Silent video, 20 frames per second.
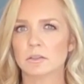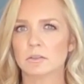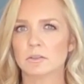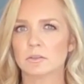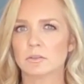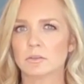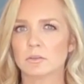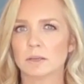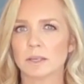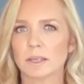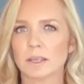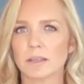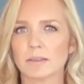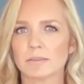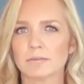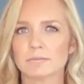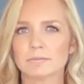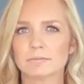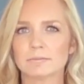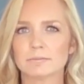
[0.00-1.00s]
to a
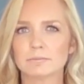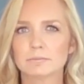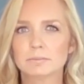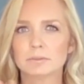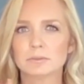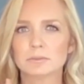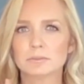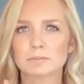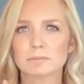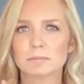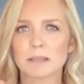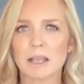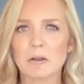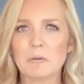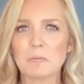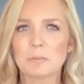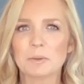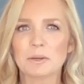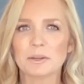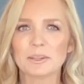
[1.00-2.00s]
boop,
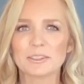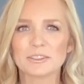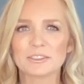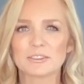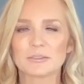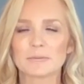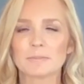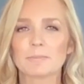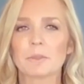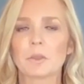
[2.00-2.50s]
outburst.